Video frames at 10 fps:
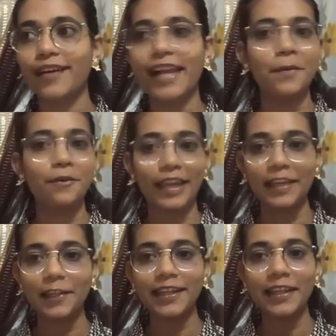I'll be
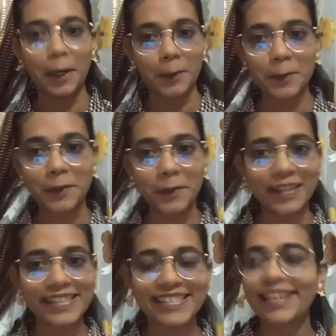very to cut
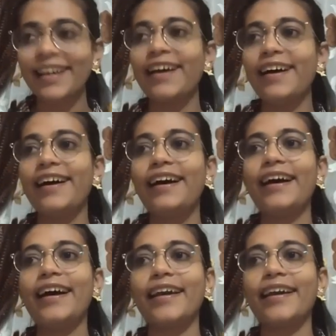honest.
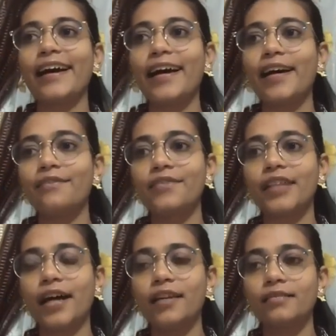I have
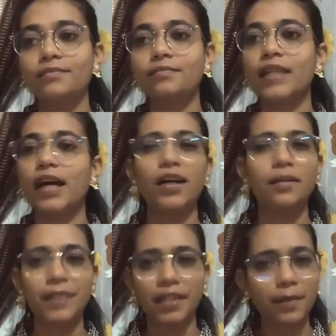done a
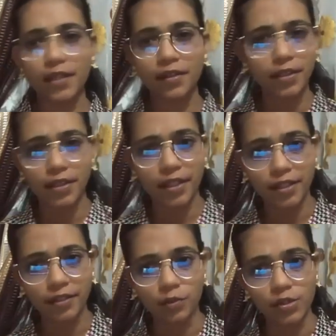BA
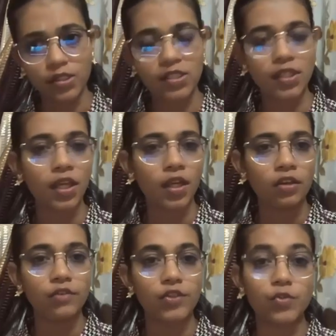integrated course,
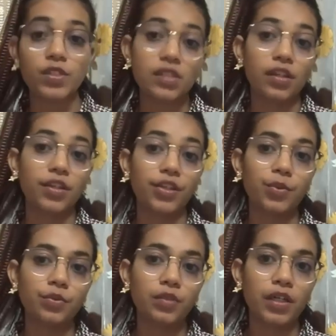which was a
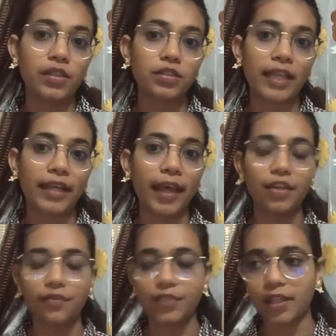new tech
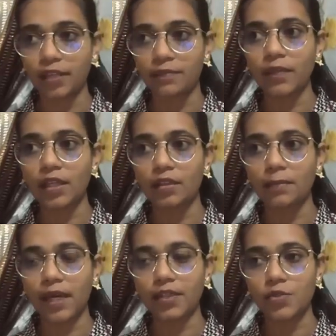kind of a thing in the
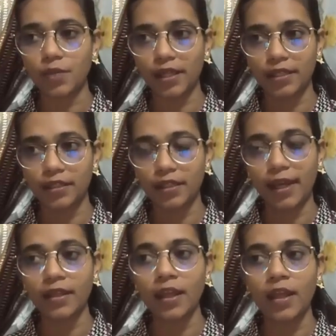market. So I did
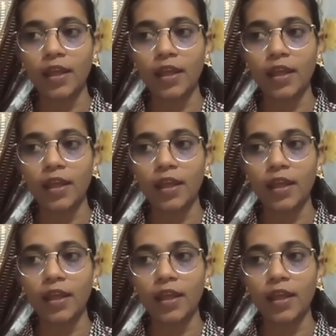that.